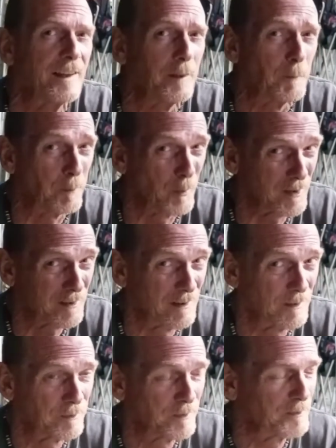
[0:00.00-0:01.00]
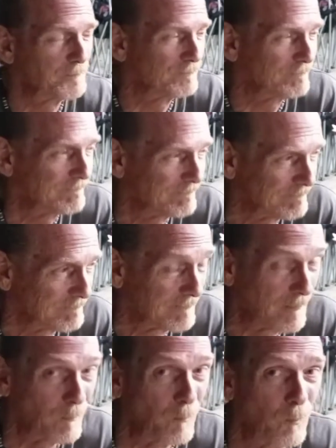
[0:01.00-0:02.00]
they're pretty tough.
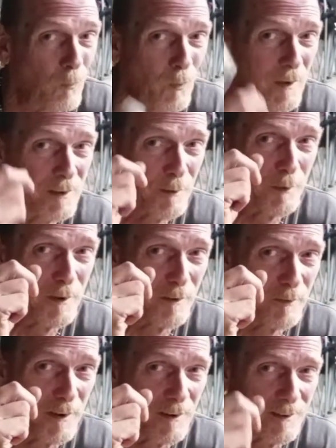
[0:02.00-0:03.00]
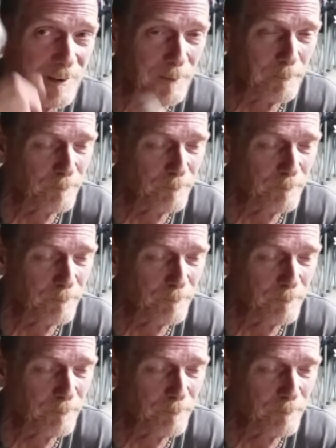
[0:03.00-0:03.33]
Way tougher than a fingertip.